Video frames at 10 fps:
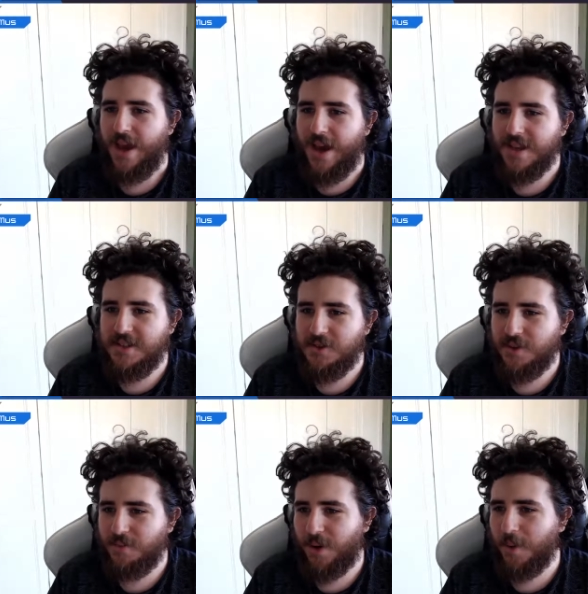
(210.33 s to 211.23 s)
As you
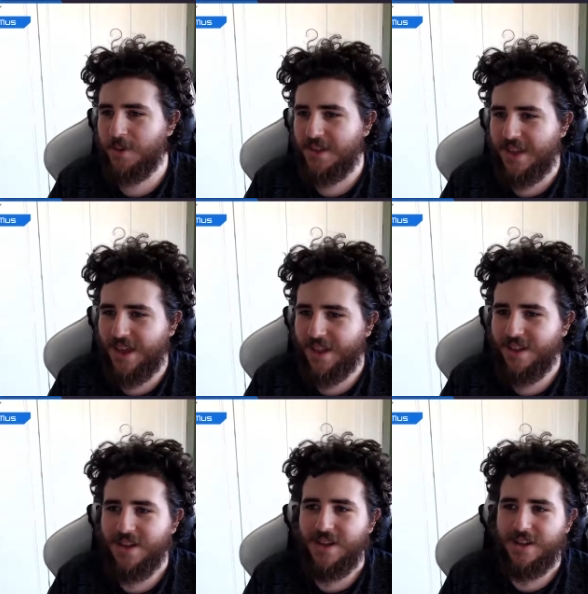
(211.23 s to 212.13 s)
can probably
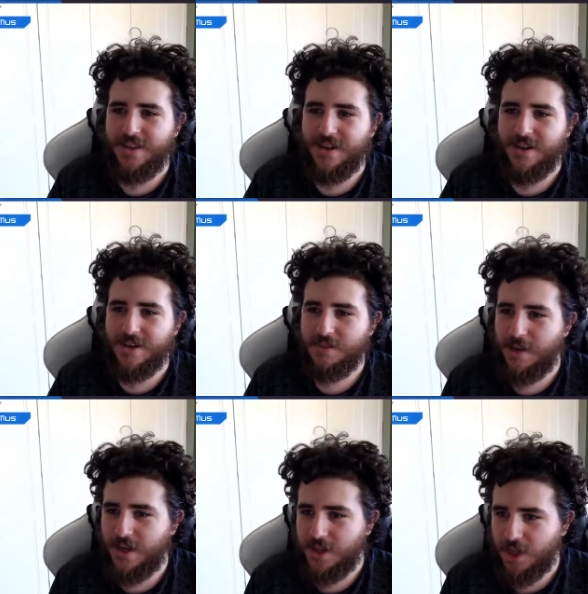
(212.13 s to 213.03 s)
tell, there's
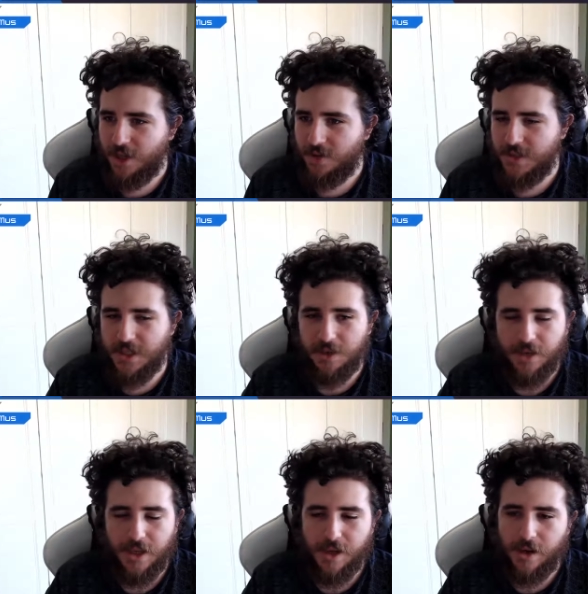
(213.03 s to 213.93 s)
been a change of
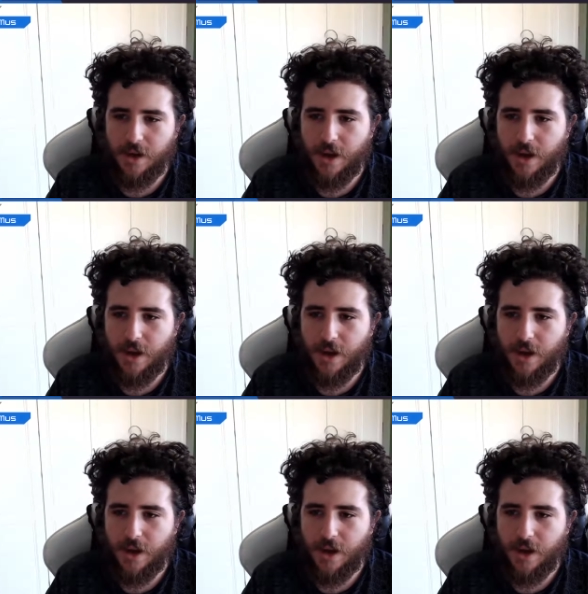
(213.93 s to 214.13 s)
scenery here.